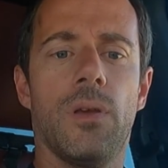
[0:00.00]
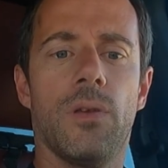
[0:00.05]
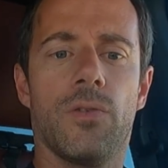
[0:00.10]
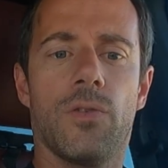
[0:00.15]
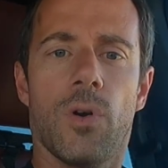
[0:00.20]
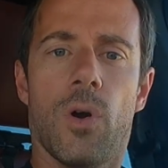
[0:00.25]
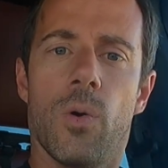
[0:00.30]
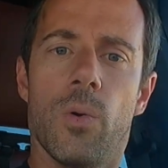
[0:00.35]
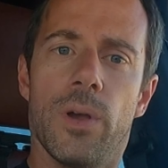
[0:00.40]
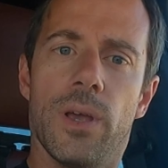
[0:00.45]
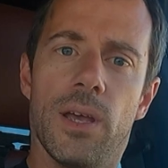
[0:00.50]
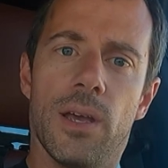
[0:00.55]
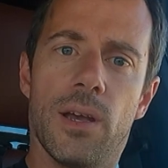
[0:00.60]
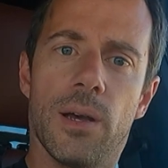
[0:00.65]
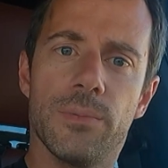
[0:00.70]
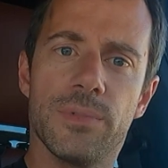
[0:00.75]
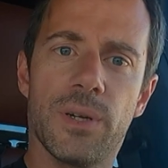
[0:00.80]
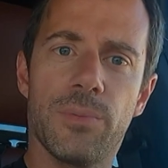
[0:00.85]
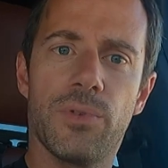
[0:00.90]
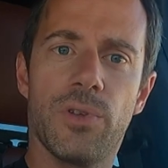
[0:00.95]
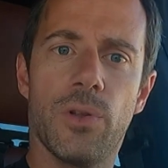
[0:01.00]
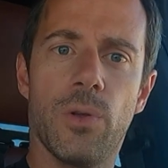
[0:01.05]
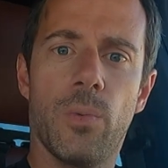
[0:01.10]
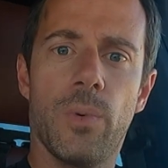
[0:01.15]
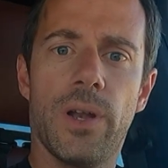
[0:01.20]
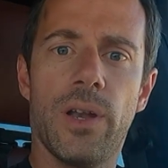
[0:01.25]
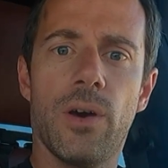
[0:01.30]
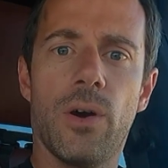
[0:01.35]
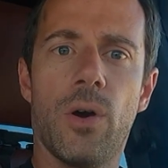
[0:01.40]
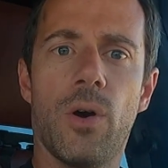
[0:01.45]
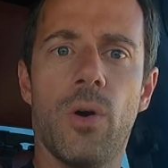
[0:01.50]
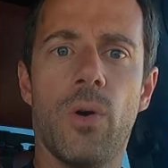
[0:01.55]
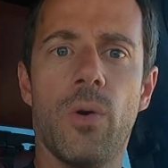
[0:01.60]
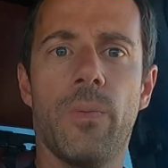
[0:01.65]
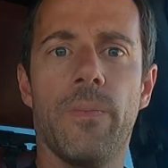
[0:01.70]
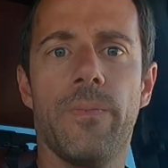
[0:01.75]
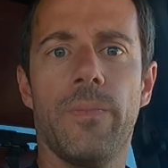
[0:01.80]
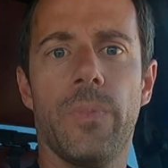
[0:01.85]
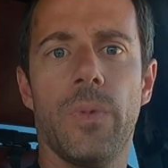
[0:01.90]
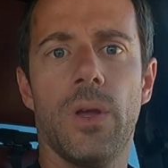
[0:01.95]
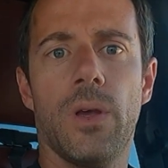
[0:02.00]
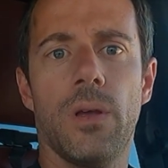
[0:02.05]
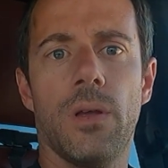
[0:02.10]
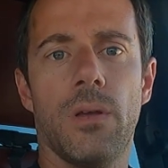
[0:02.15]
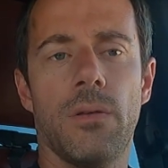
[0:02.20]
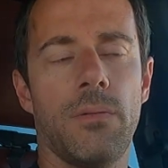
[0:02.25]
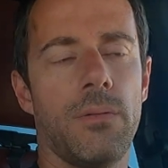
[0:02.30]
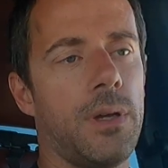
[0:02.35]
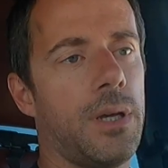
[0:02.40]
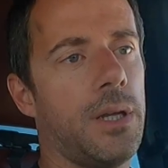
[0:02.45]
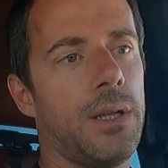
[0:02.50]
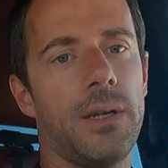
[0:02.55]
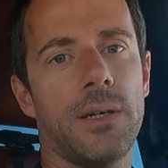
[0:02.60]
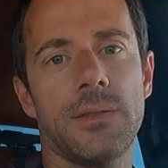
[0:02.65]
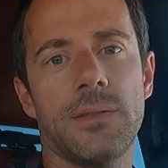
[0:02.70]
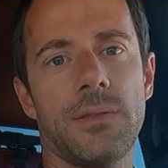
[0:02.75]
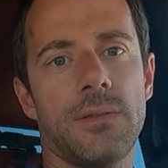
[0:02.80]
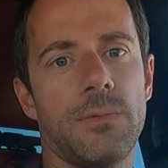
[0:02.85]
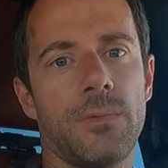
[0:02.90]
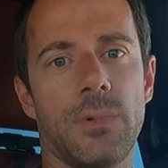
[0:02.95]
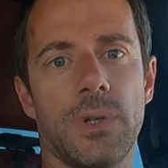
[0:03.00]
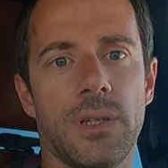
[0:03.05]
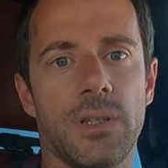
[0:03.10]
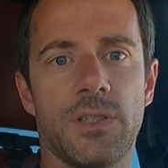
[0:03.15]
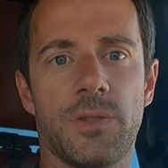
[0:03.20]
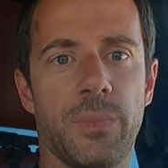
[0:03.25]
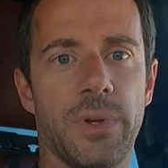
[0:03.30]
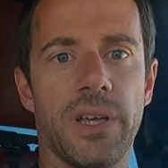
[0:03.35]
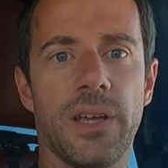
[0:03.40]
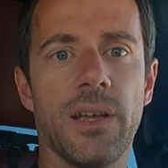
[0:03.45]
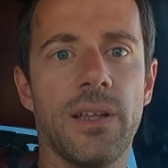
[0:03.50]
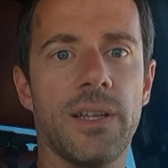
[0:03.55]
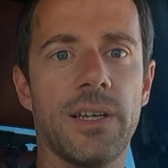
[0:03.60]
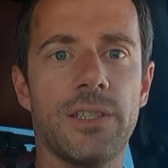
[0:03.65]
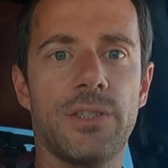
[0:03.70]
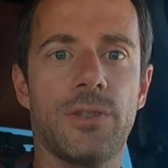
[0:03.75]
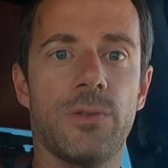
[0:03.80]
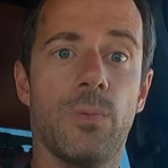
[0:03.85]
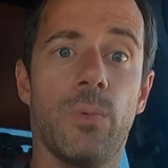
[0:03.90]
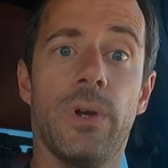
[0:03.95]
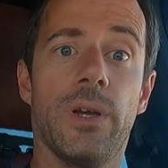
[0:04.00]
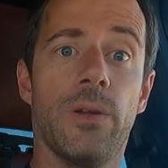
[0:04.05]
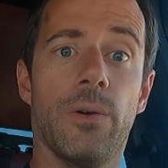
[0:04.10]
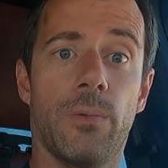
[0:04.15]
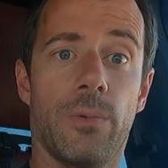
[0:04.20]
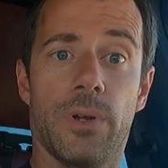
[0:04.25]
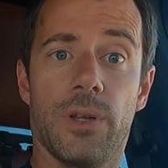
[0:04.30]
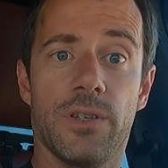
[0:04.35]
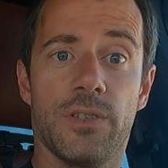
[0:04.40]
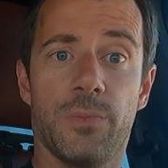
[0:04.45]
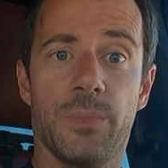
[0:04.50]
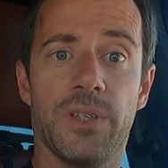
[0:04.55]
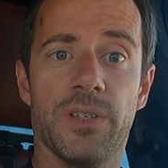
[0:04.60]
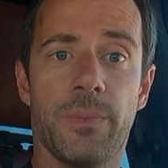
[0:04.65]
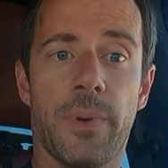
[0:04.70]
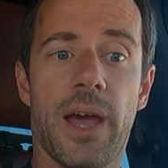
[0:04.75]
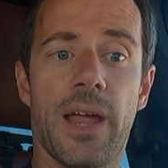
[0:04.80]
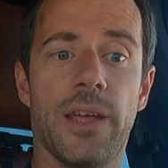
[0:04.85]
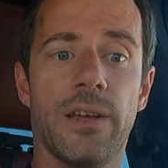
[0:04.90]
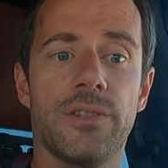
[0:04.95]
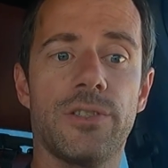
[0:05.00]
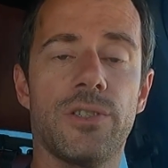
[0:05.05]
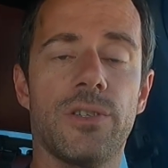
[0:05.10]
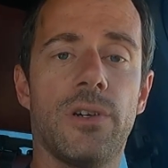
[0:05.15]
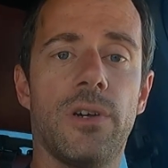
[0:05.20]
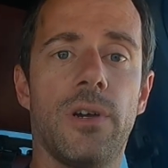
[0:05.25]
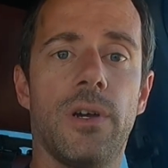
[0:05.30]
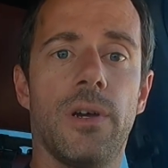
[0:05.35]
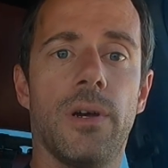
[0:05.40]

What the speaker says: So he comes up to the window. He doesn't really speak English. We don't really speak Spanish.